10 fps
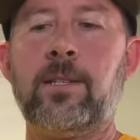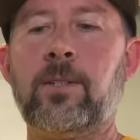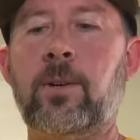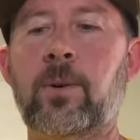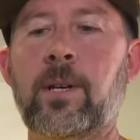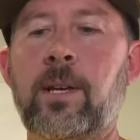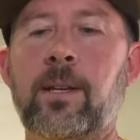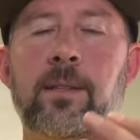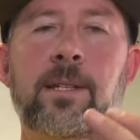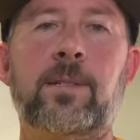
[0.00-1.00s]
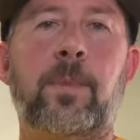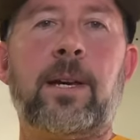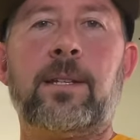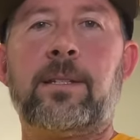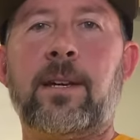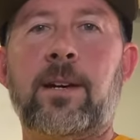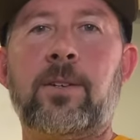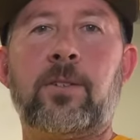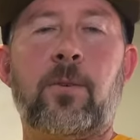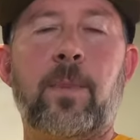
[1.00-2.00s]
So these Mitas
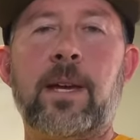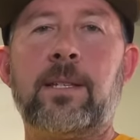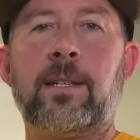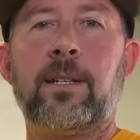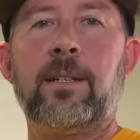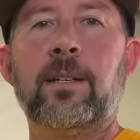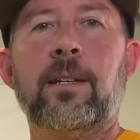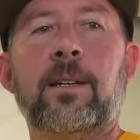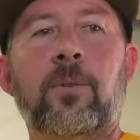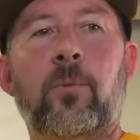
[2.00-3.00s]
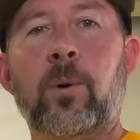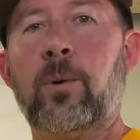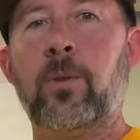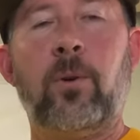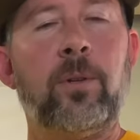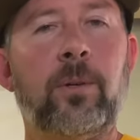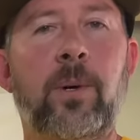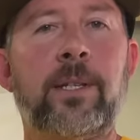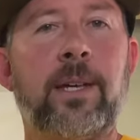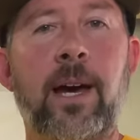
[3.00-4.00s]
tires are amazing. We're the only
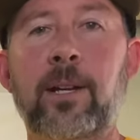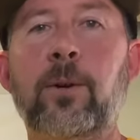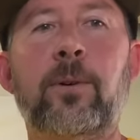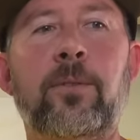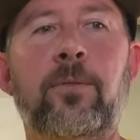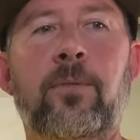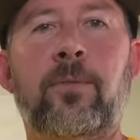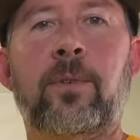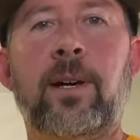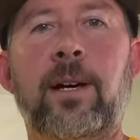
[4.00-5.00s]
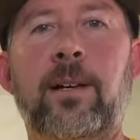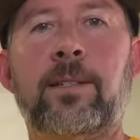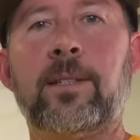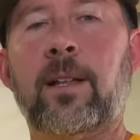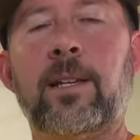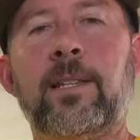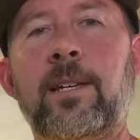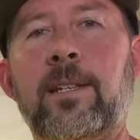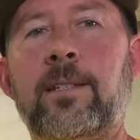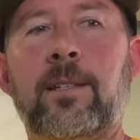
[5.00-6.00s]
ones I know of selling
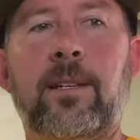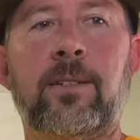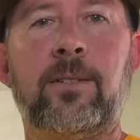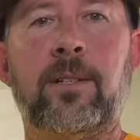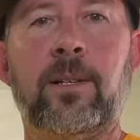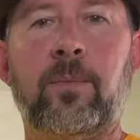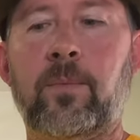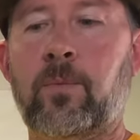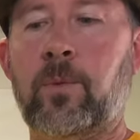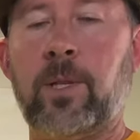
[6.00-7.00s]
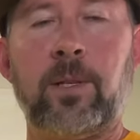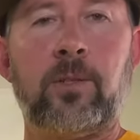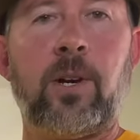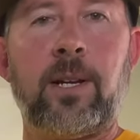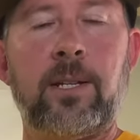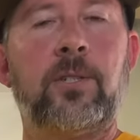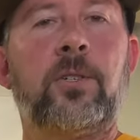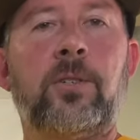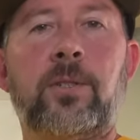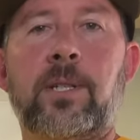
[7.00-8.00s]
these and really trying to
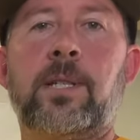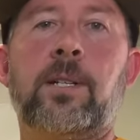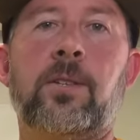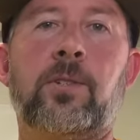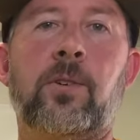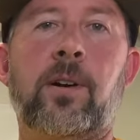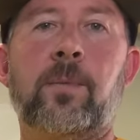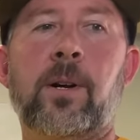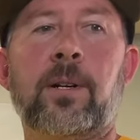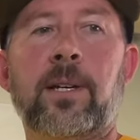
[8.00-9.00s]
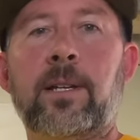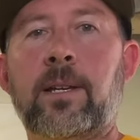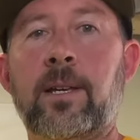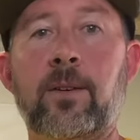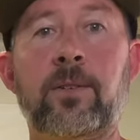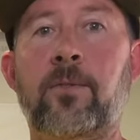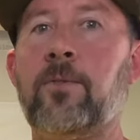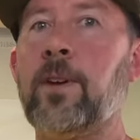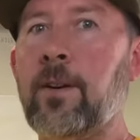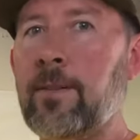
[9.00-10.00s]
introduce these into the Surron market, and there's a
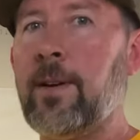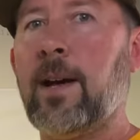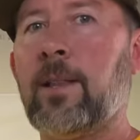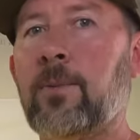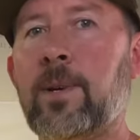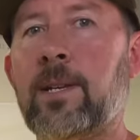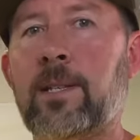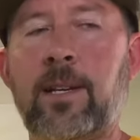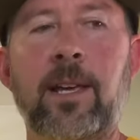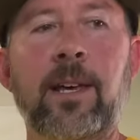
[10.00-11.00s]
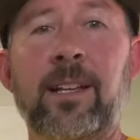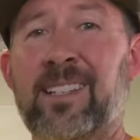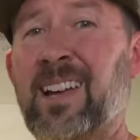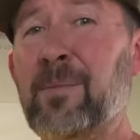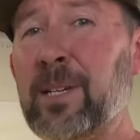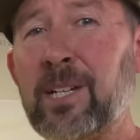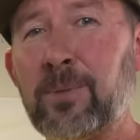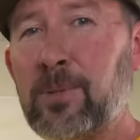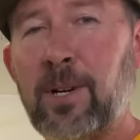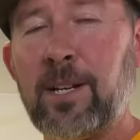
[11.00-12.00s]
very valid reason. It's not because
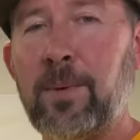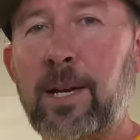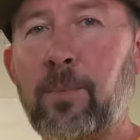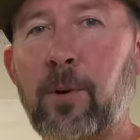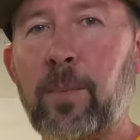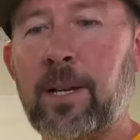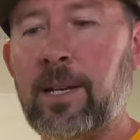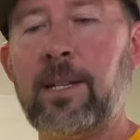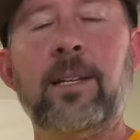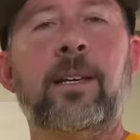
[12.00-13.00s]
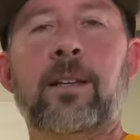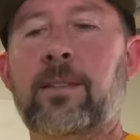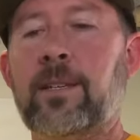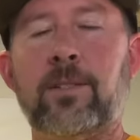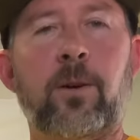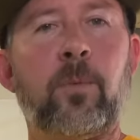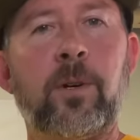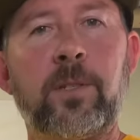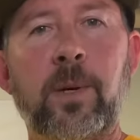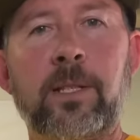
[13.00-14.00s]
we're trying to make more money. These are more
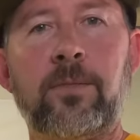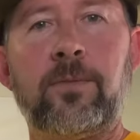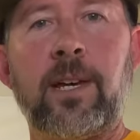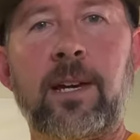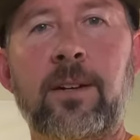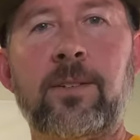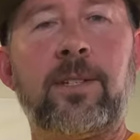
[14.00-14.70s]
expensive tires.